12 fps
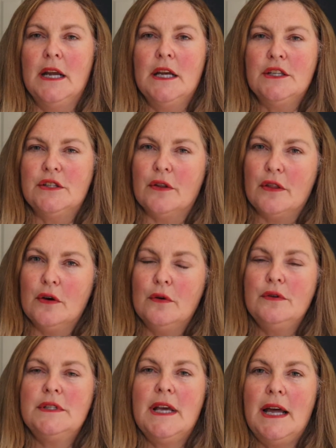So
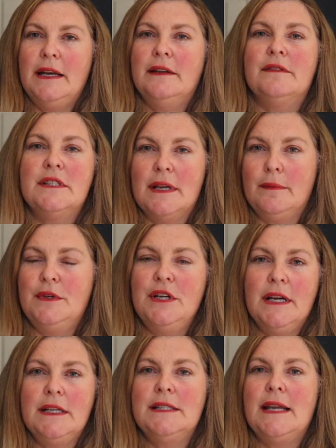those kind of
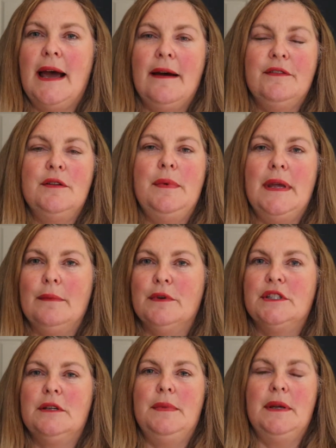subjects have to be able
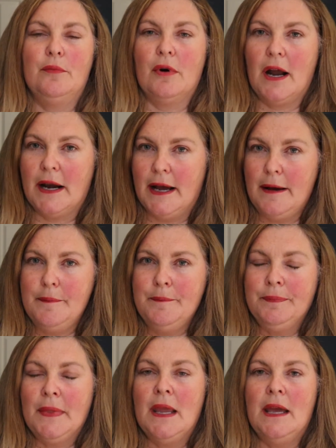to be brought up,
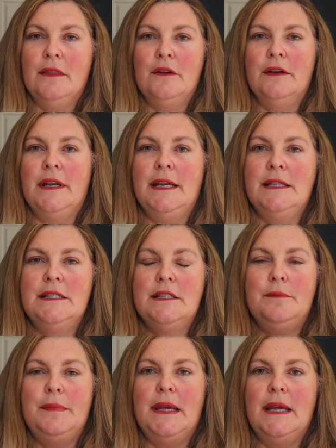and there needs to
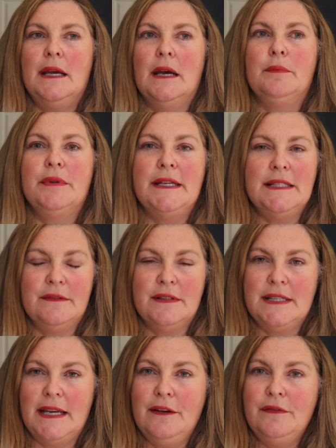be a place of
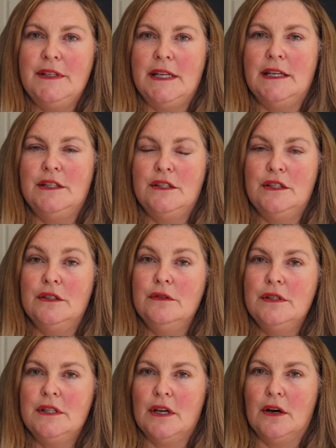safety to do
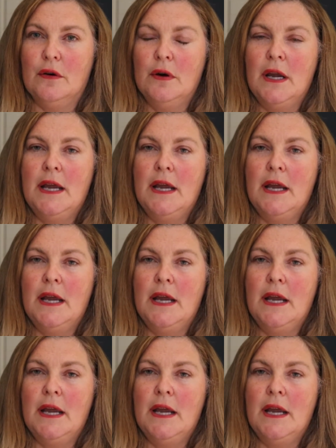so.